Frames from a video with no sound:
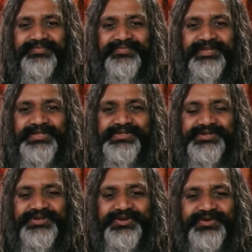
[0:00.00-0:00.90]
The
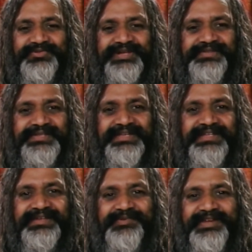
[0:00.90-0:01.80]
history of
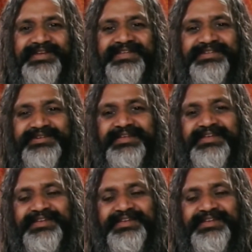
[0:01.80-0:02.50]
transcendental meditation